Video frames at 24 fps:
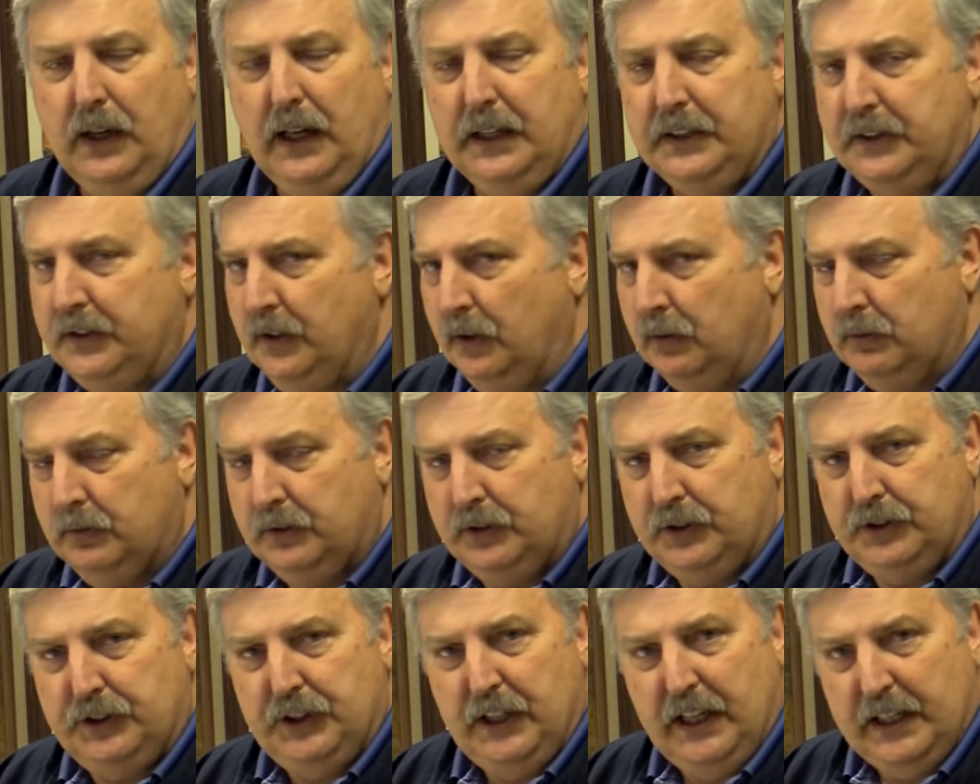I
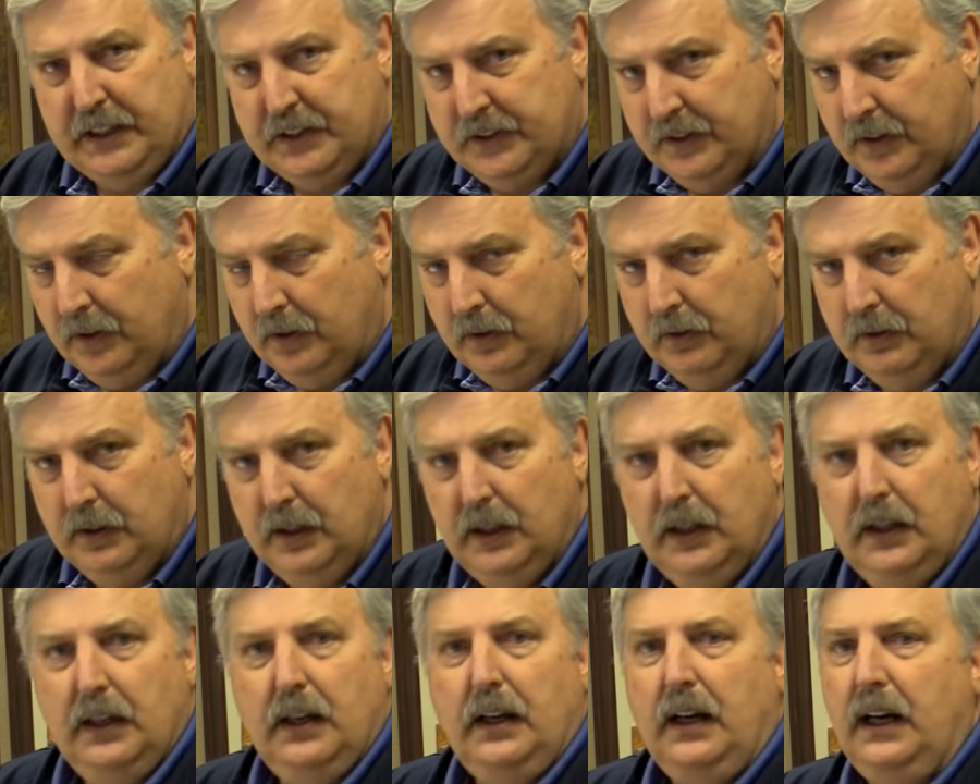don't gesso.
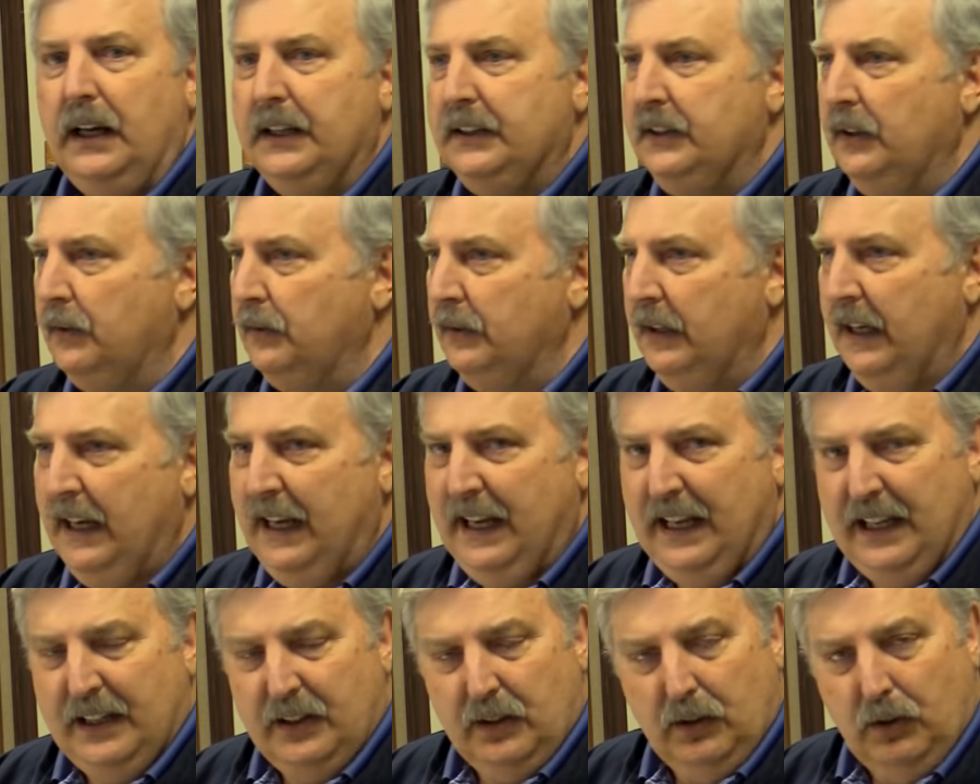I don't
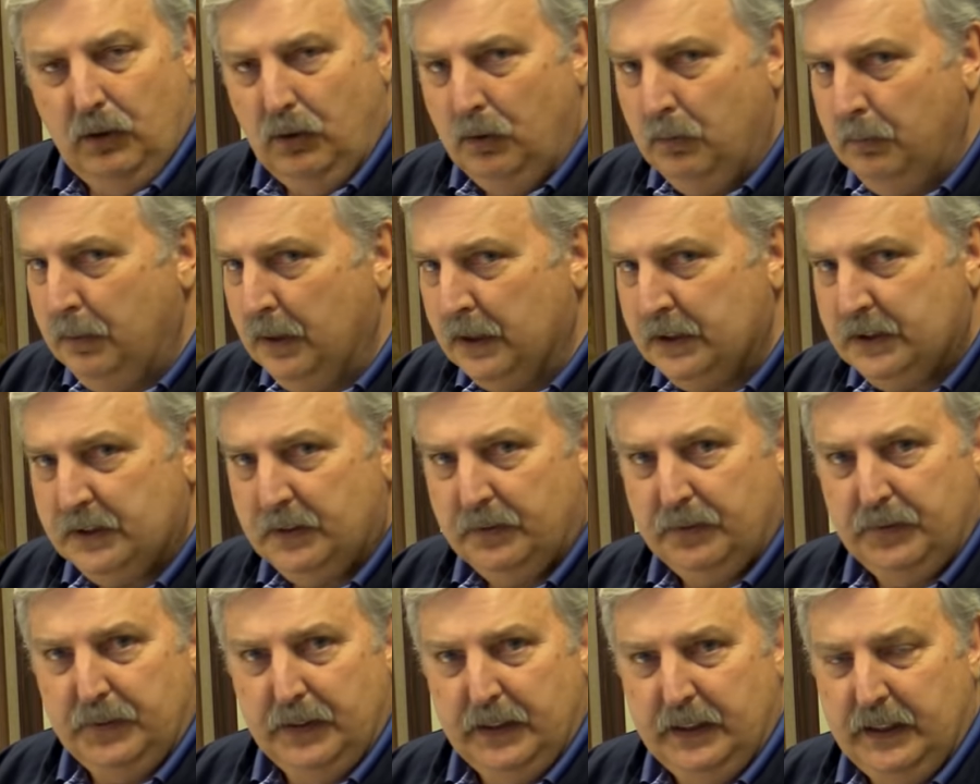add a whole bunch
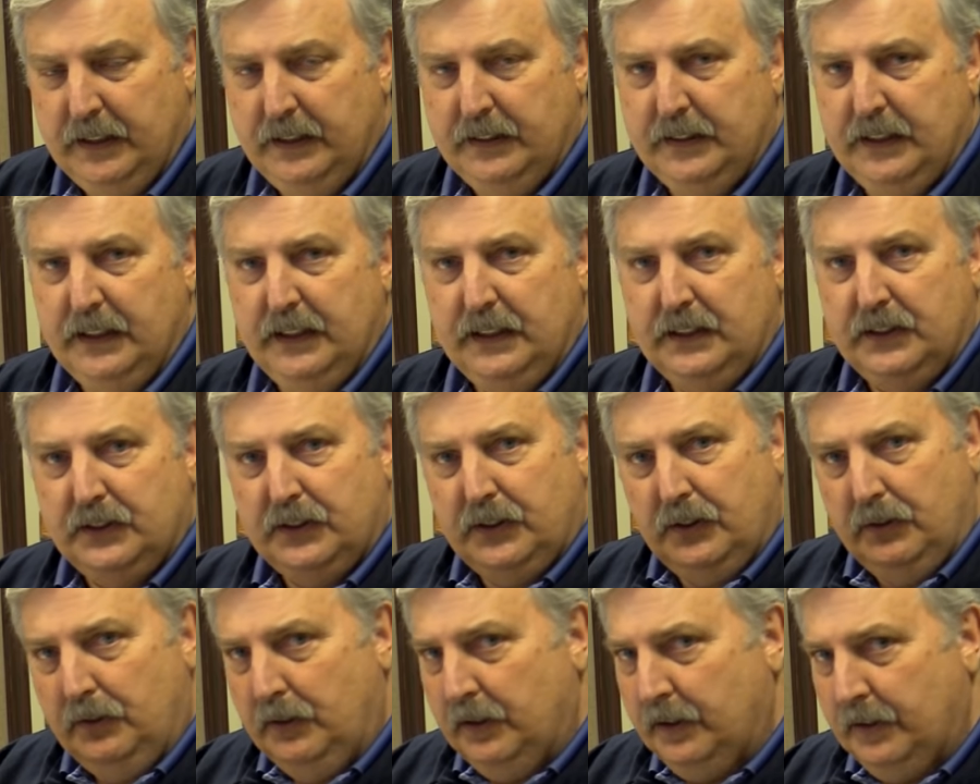of funny things
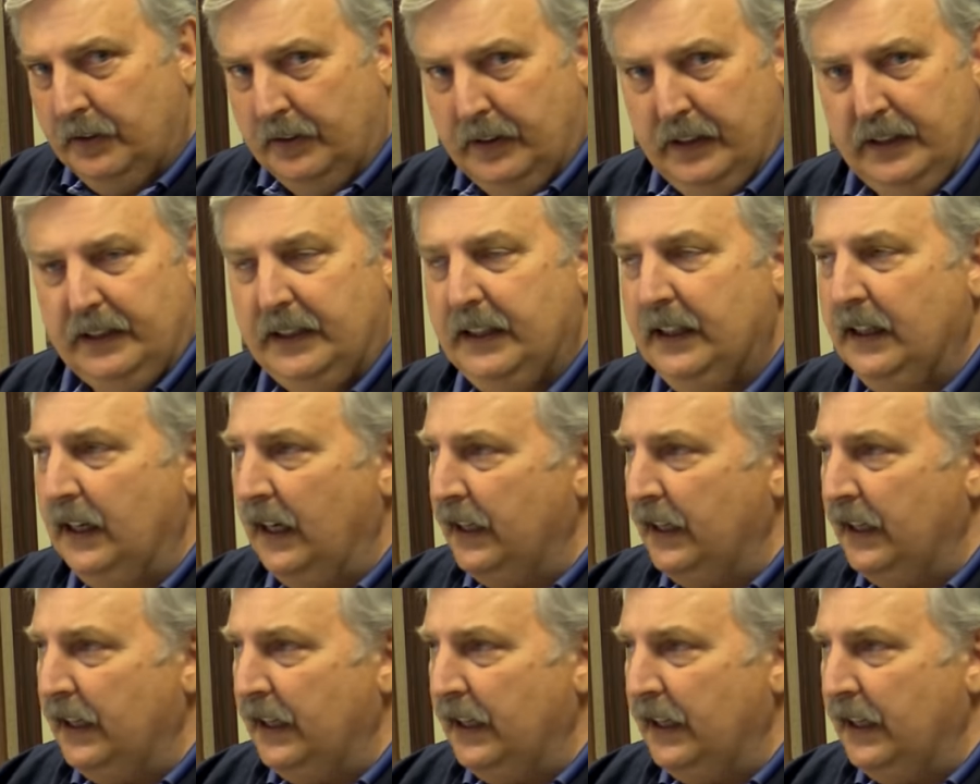to it or anything.